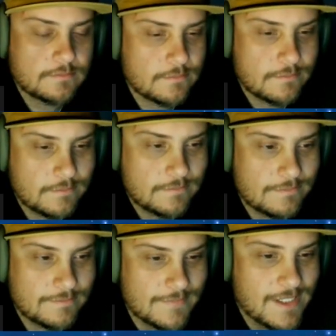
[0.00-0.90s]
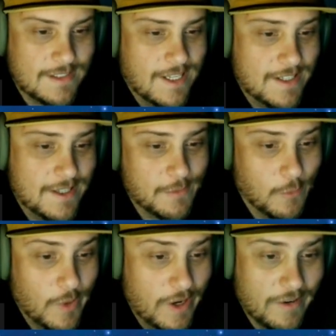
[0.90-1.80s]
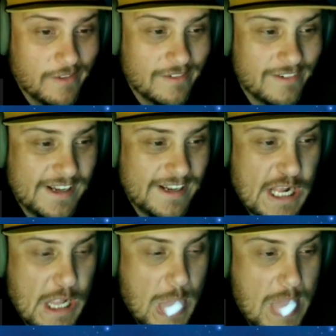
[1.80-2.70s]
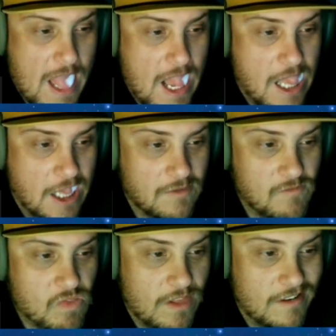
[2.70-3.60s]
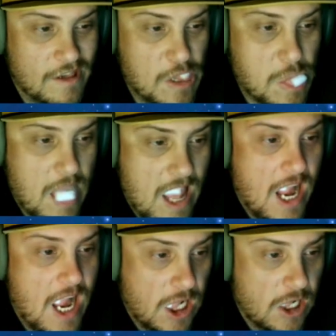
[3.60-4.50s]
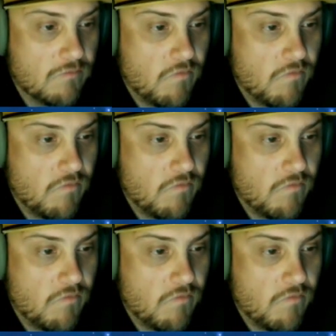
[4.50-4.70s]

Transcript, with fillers: crazy. It's, it's actually I, I didn't even think about that until just now. That's nuts.